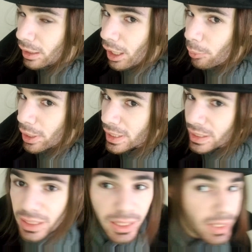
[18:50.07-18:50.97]
I went
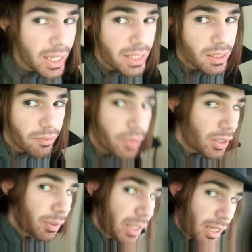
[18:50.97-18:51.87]
a little less
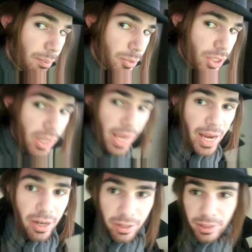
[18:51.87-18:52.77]
severe when it comes to the
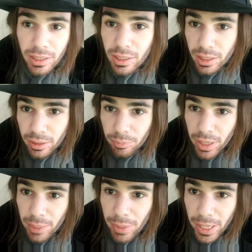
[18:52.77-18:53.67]
hair.
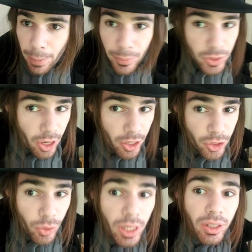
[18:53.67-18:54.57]
My makeup is
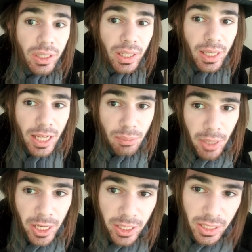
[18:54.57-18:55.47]
on, so I look a little less
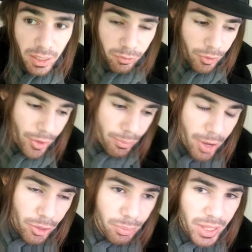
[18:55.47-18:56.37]
pink, except for around the
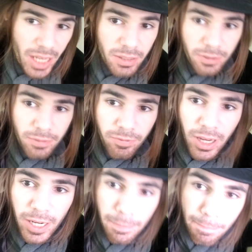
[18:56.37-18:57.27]
mouth, but that's
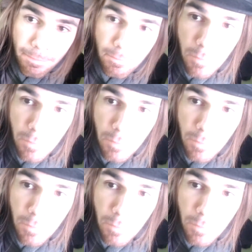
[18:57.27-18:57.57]
fine.